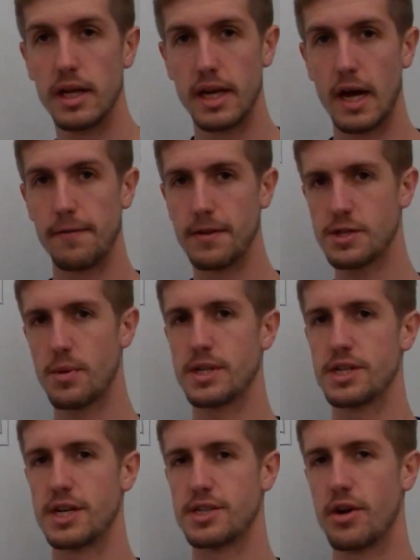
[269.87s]
Now for this
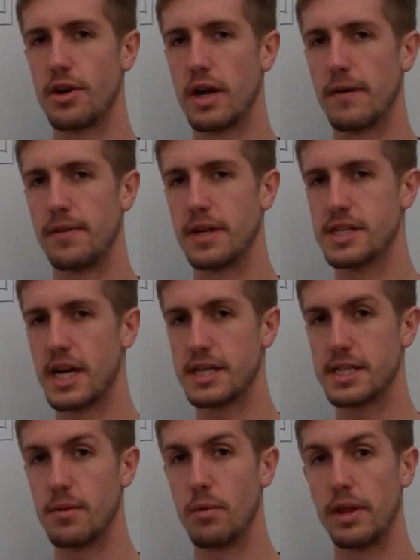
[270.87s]
question I started off the exact
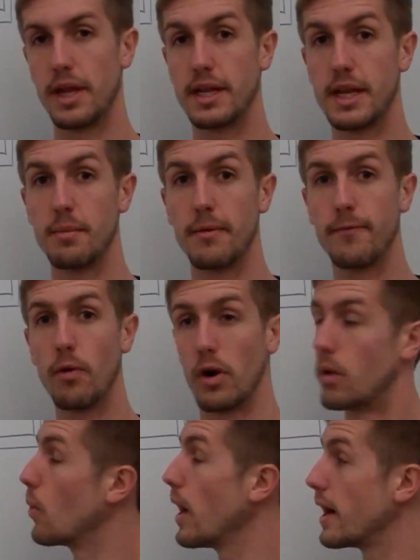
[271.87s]
same way that I did before,
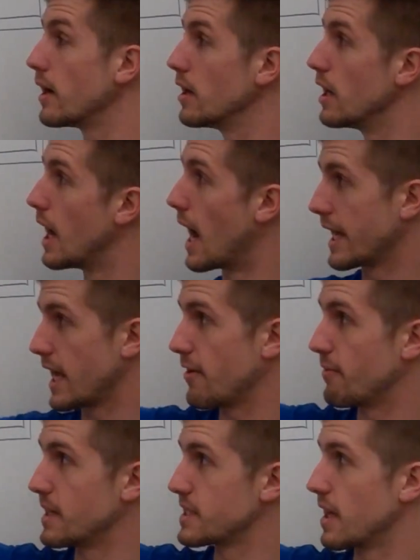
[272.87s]
where I
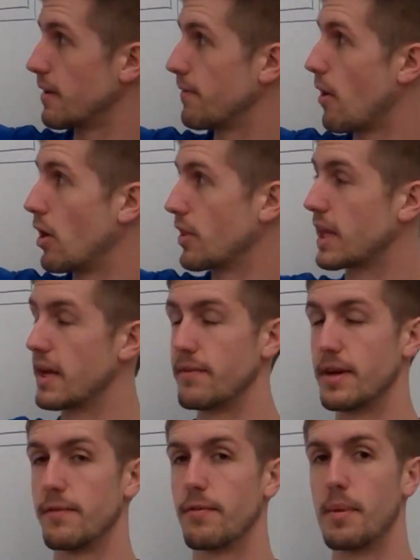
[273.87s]
gave myself all the
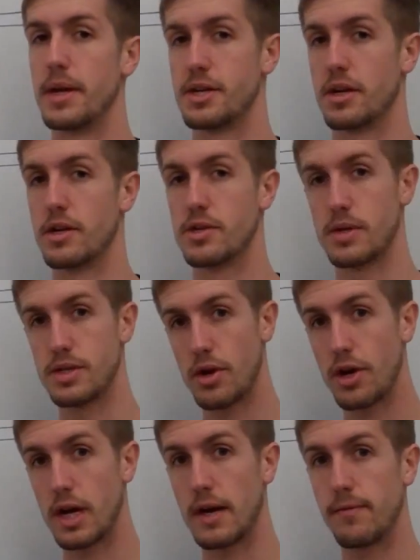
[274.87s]
given information. So I
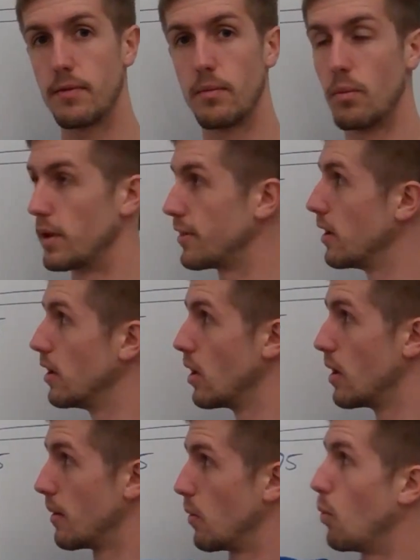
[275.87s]
started off with
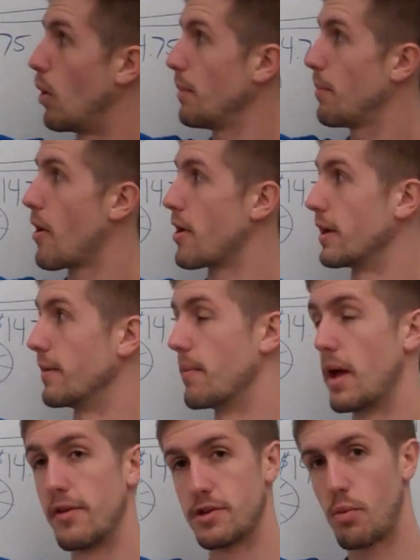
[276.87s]
one party,
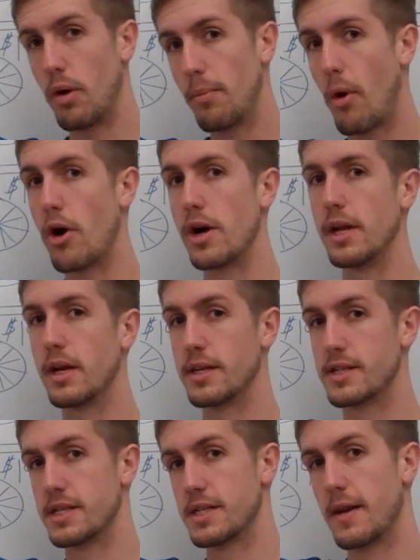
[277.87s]
and this one party
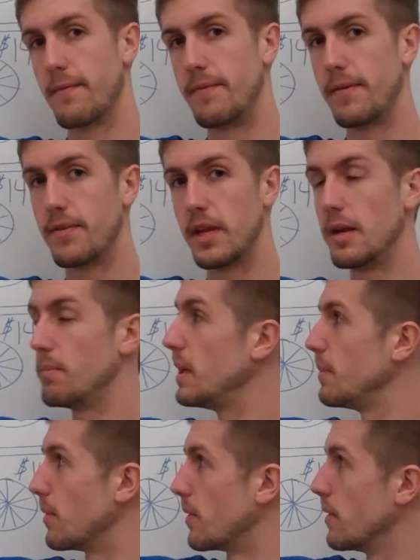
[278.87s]
consisted of 15
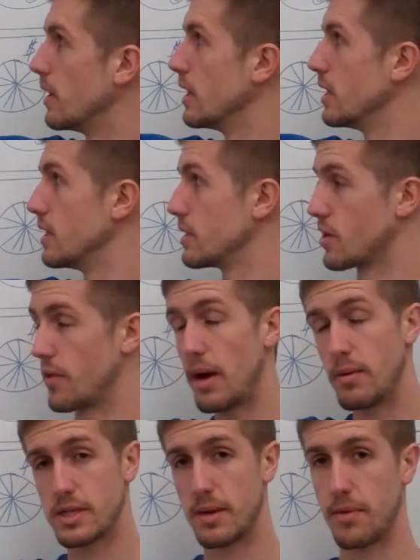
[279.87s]
people. So
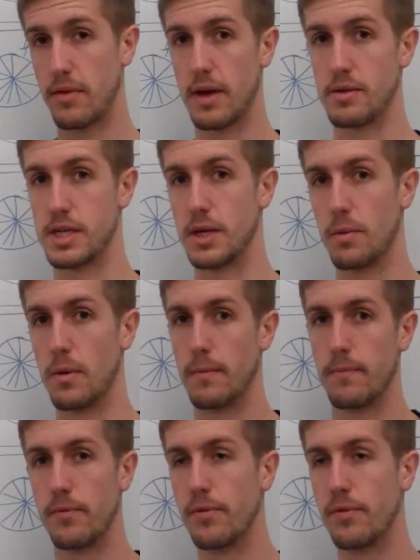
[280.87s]
that was something that was equal.